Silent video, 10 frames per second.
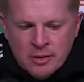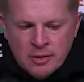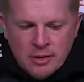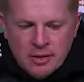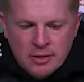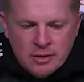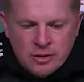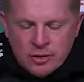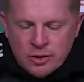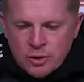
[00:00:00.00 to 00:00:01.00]
Uh, he's
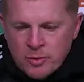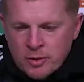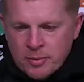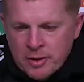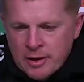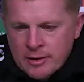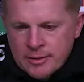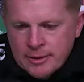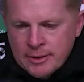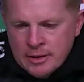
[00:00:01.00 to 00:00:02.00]
such a smart player.
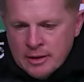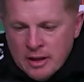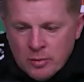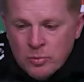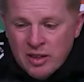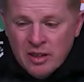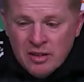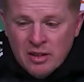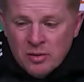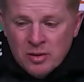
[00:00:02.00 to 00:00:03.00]
And, we, you
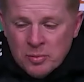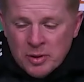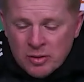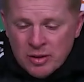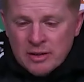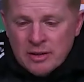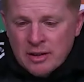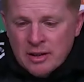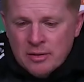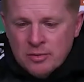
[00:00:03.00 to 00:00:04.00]
know, it would be great to
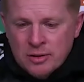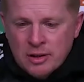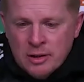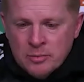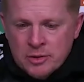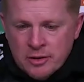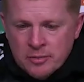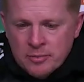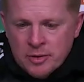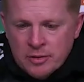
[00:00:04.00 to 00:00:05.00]
get a run of games out of
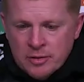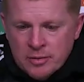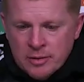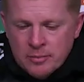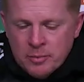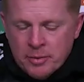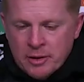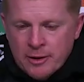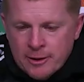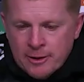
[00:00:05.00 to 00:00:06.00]
him. You know, um, he played a
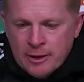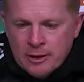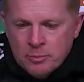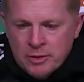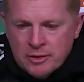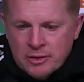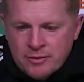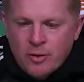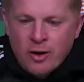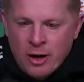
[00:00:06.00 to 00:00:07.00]
lot of ninety minutes
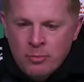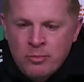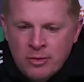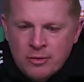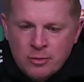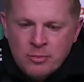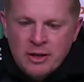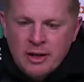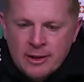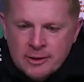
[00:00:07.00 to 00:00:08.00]
for him under me
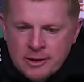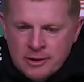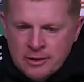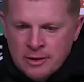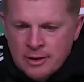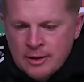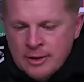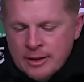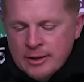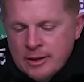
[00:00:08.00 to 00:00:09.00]
last season.
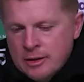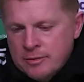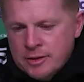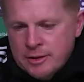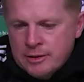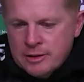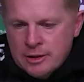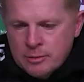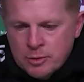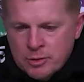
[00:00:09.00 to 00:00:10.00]
And then, obviously, the
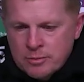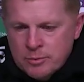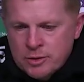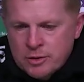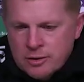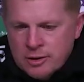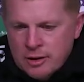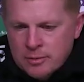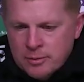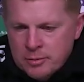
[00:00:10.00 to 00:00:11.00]
season was
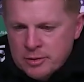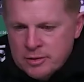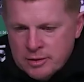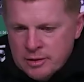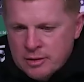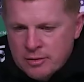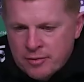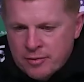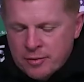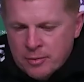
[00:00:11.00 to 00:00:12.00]
curtailed when he was in great
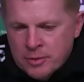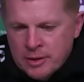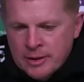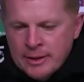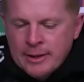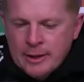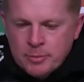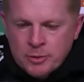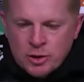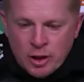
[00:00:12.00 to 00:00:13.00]
form. It's been
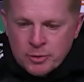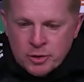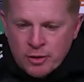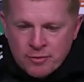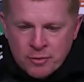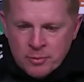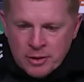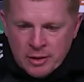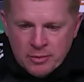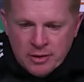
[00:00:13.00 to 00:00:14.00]
stop-start for him
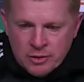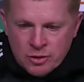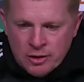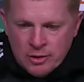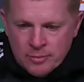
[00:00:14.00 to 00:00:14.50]
again with injury.